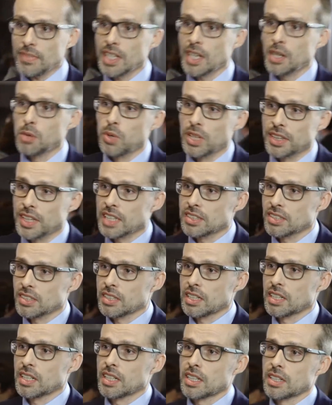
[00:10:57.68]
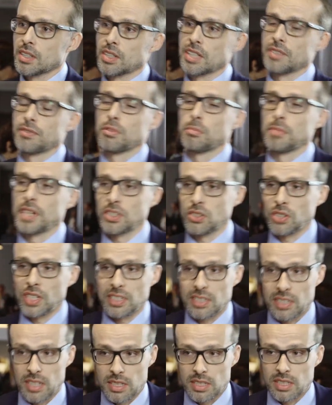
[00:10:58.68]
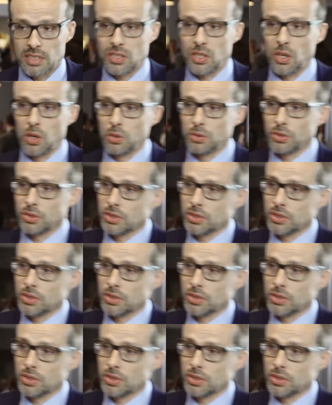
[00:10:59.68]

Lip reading: Well, that's the information is not disclosed.